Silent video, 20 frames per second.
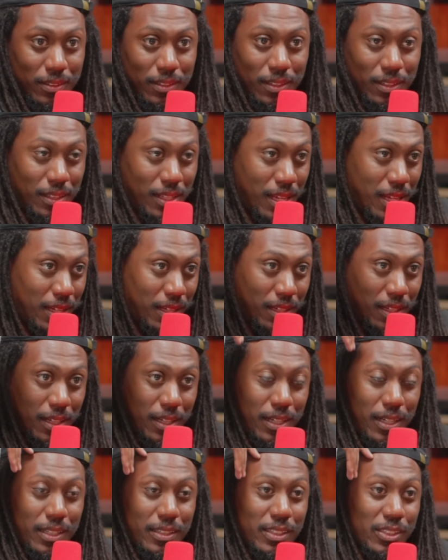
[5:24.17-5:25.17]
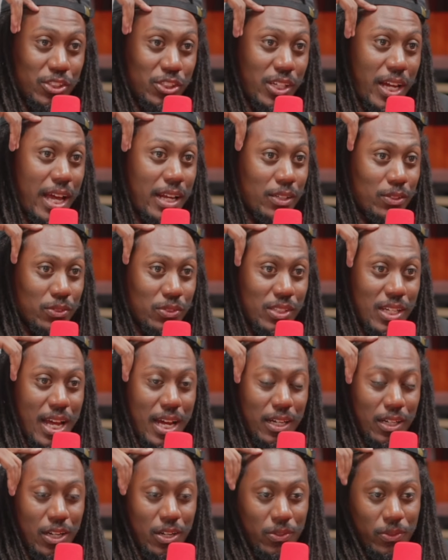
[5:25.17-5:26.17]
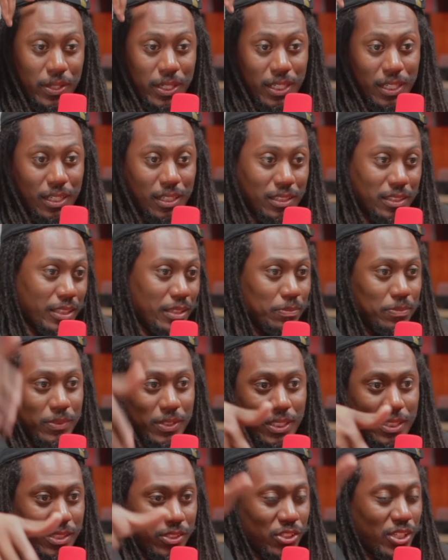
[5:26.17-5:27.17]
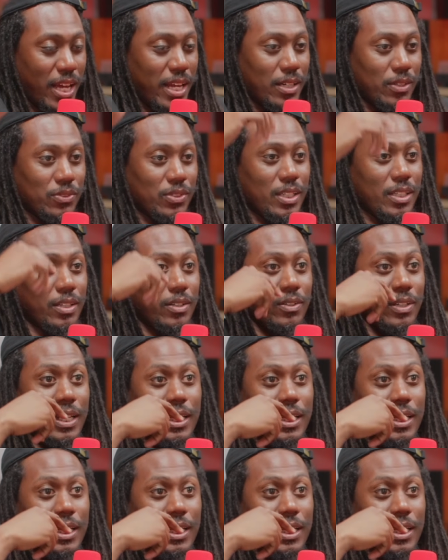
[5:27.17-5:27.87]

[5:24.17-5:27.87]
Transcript: the shadows not going clipped in the shadows either.